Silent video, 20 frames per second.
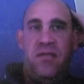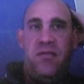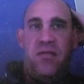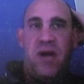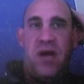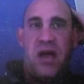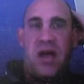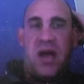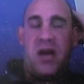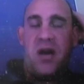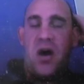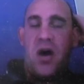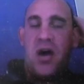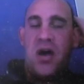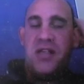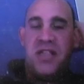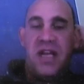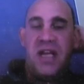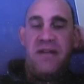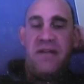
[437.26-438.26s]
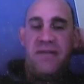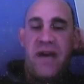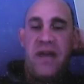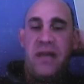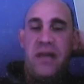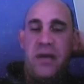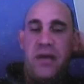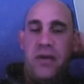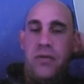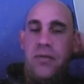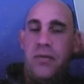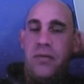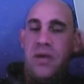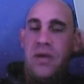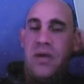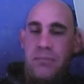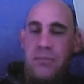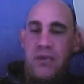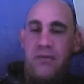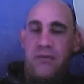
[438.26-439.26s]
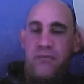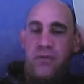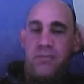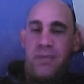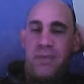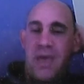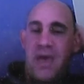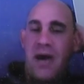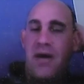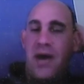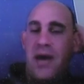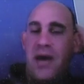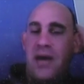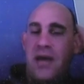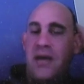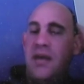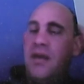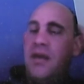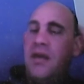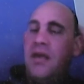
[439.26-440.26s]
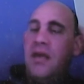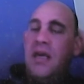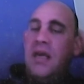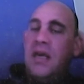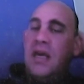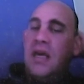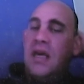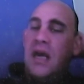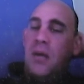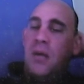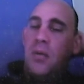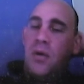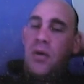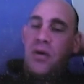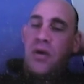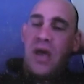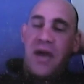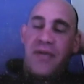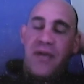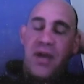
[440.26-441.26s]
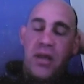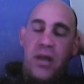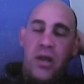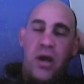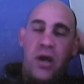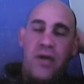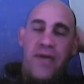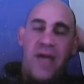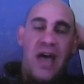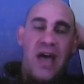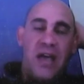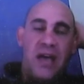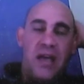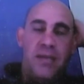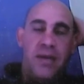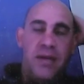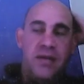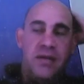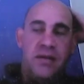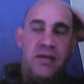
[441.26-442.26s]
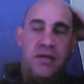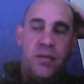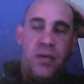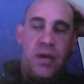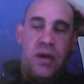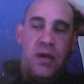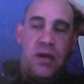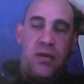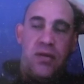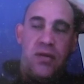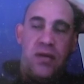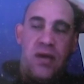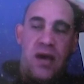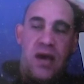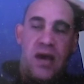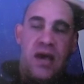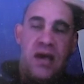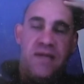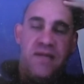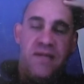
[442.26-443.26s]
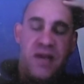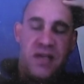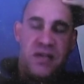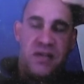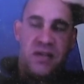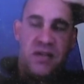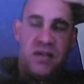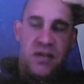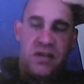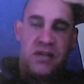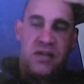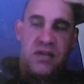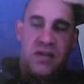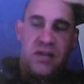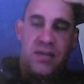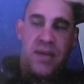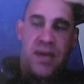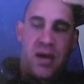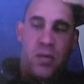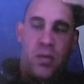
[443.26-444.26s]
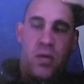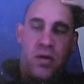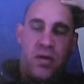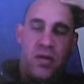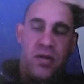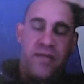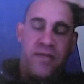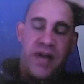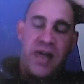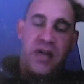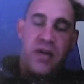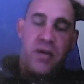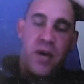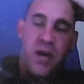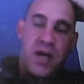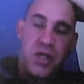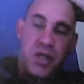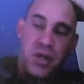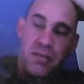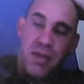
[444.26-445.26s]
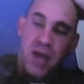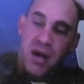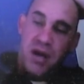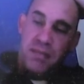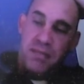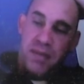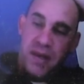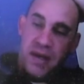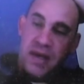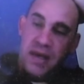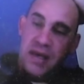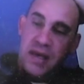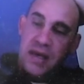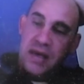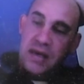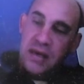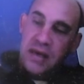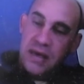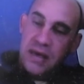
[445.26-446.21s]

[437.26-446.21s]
recognise any value in Barefoot Power. And we're having a lot of arguments with investors about what the valuation might be,